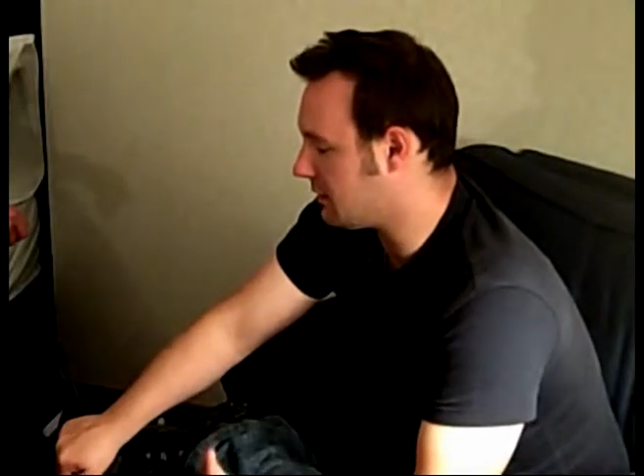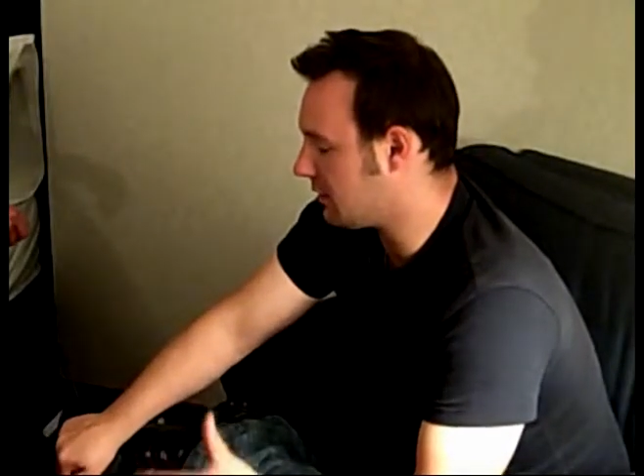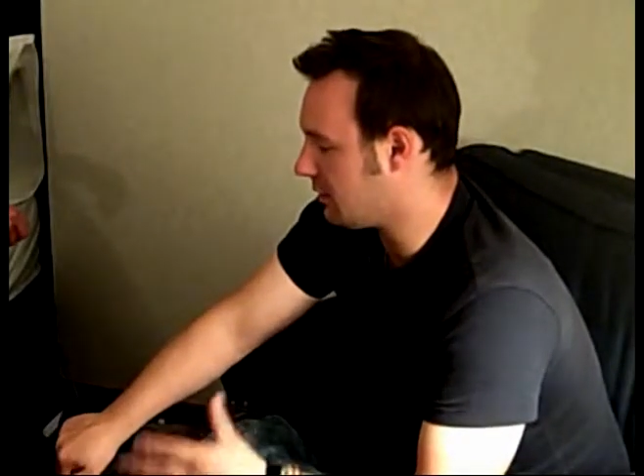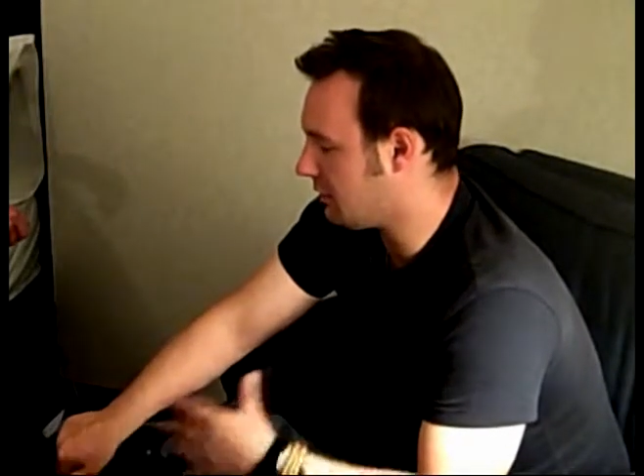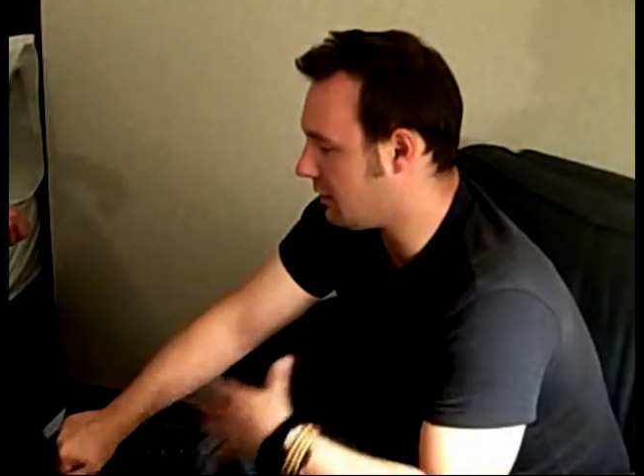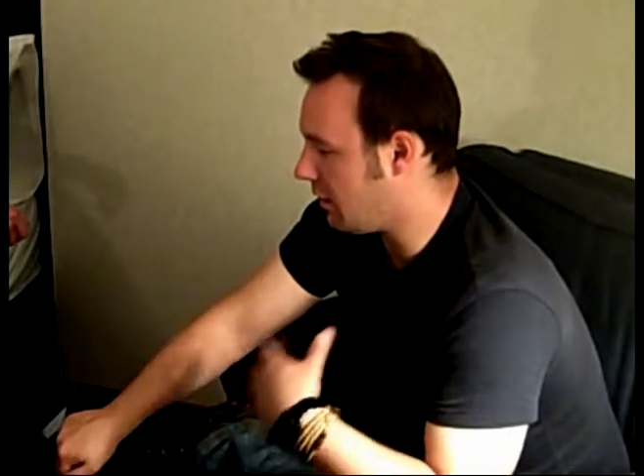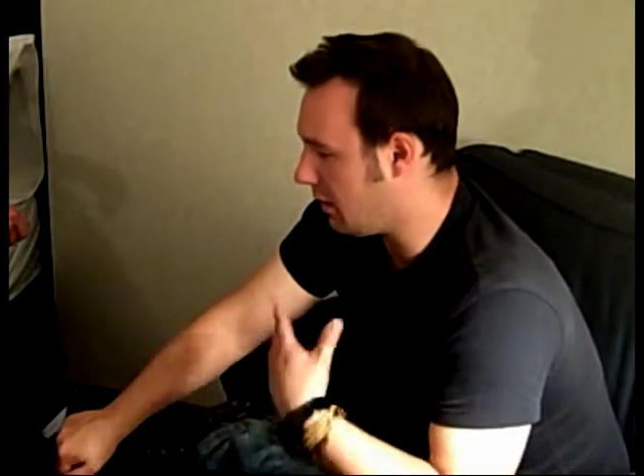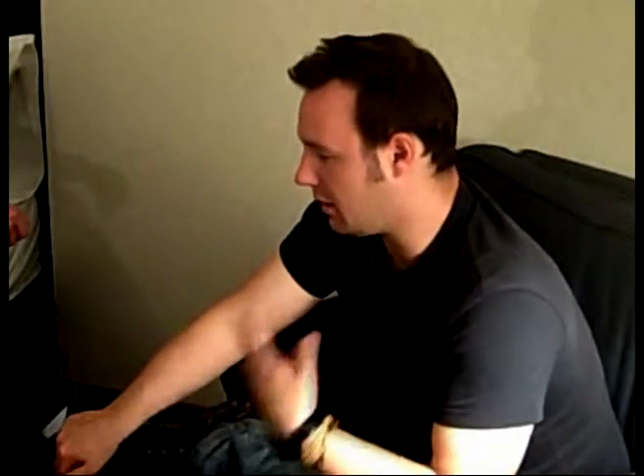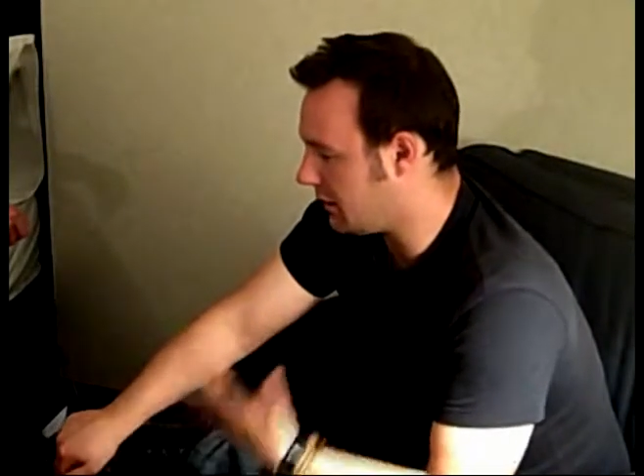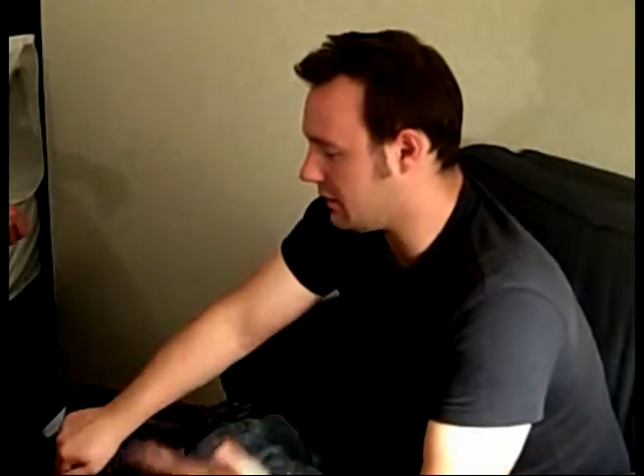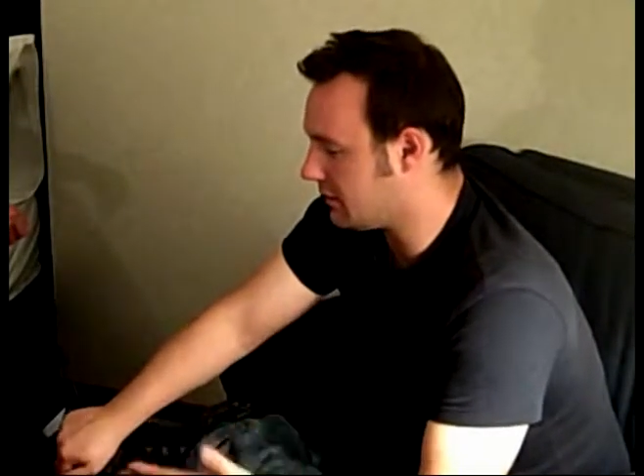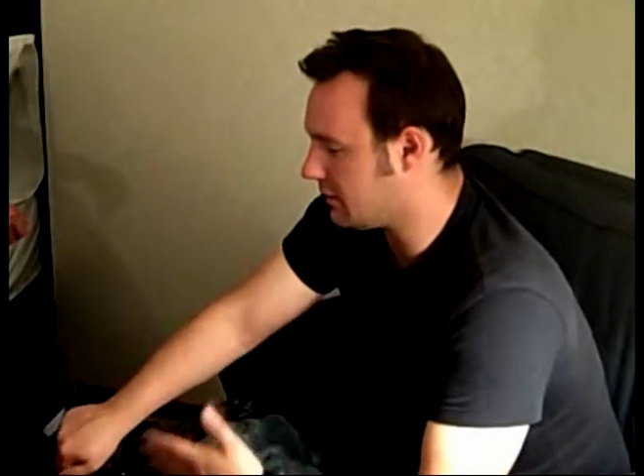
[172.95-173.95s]
to go on
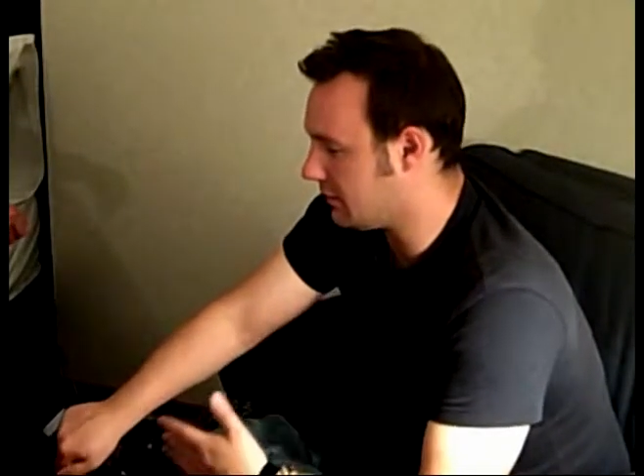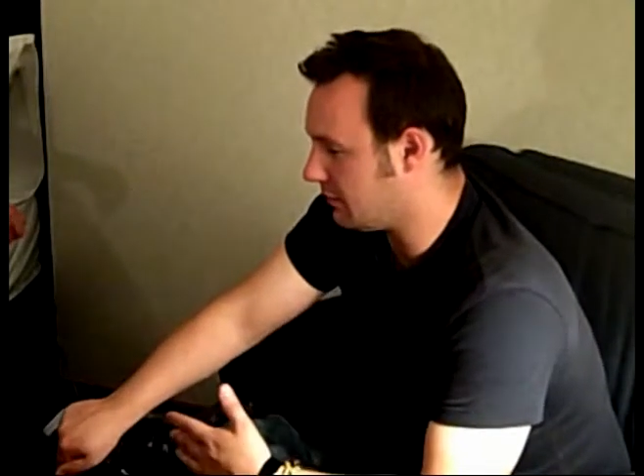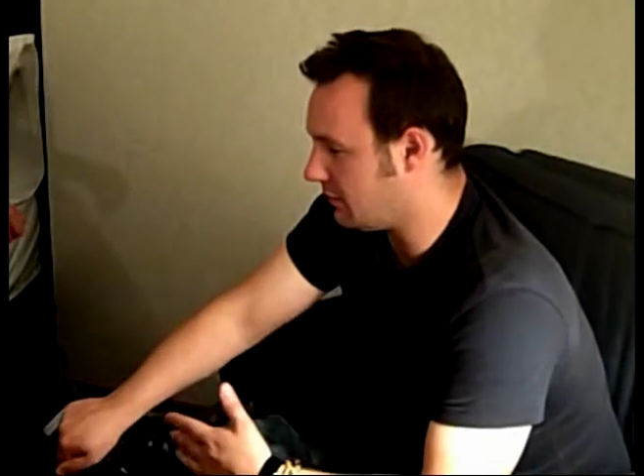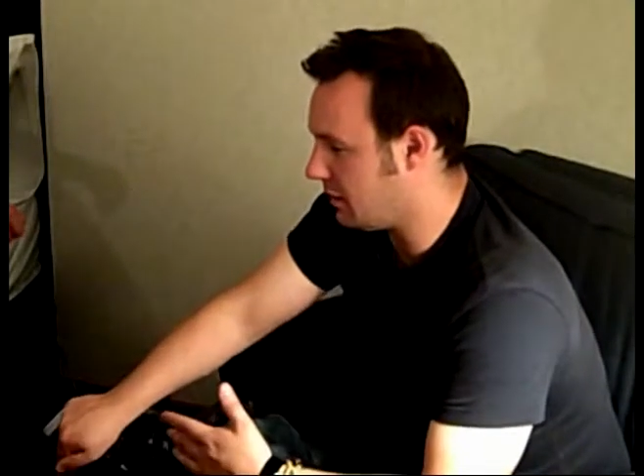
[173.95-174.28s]
holiday to